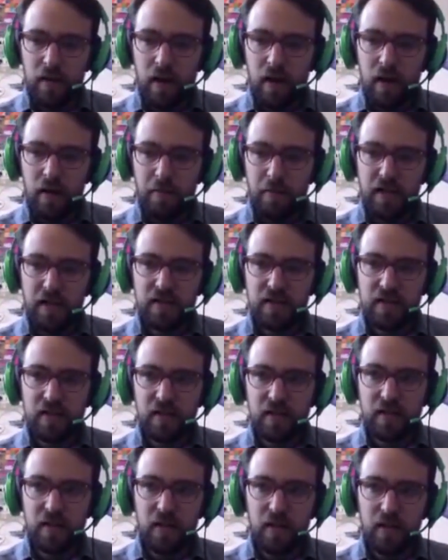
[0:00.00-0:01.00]
and
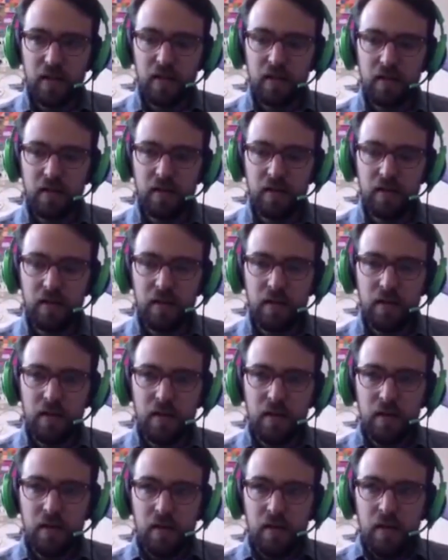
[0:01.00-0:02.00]
basically,
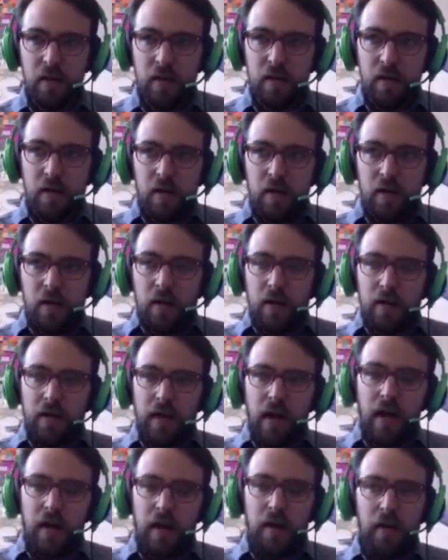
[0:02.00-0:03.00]

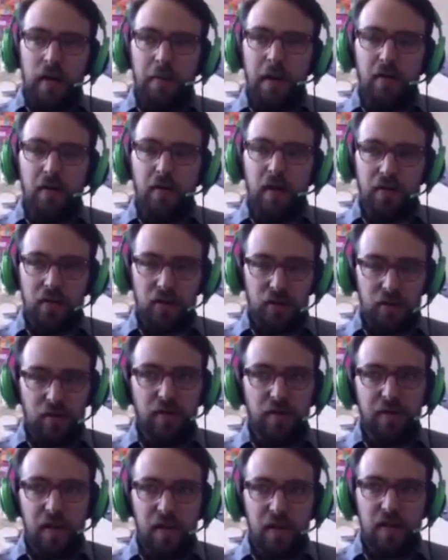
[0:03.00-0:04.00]
yeah, about a third
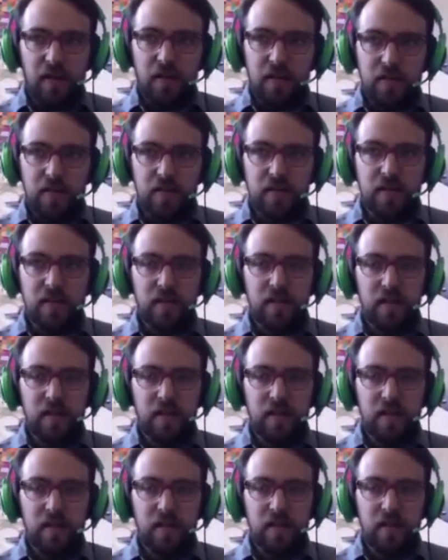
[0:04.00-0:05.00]
of it is
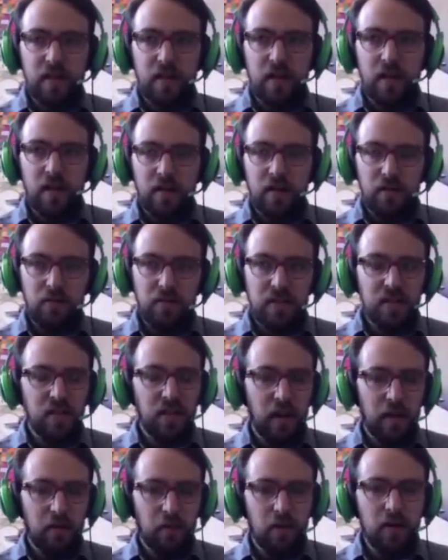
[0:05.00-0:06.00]

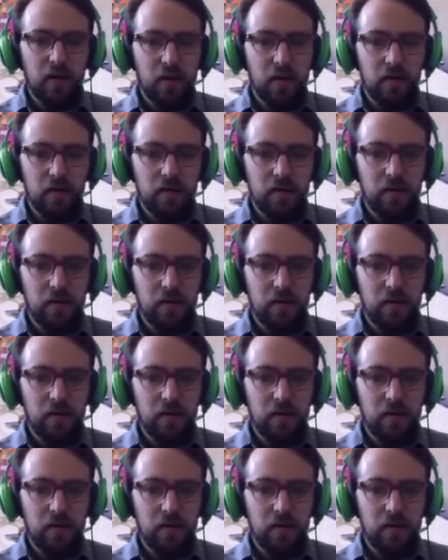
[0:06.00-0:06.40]
UCLA work.